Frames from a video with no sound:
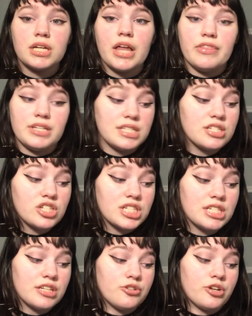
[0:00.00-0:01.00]
This is just
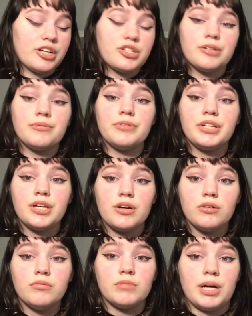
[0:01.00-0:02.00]
an introduction
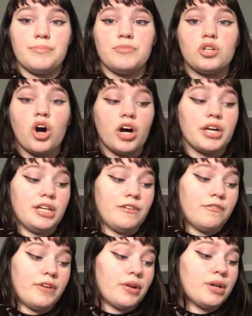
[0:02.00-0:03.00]
video. I'm talking
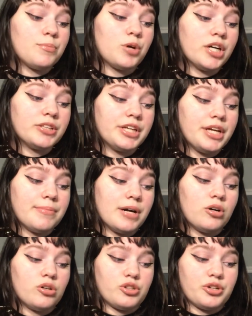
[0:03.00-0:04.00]
very broadly about
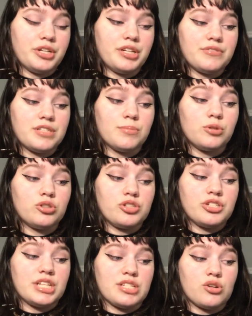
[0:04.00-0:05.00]
alternative
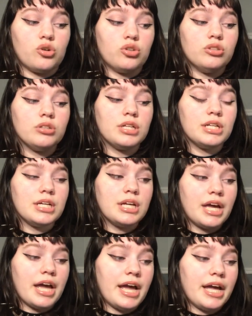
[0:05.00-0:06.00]
subcultures as a whole,
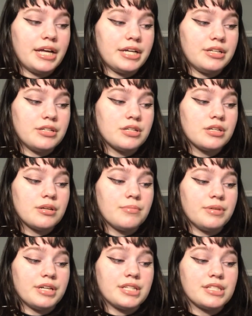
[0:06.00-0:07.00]
and
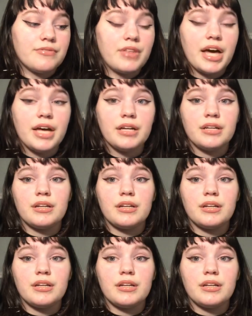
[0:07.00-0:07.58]
because of that,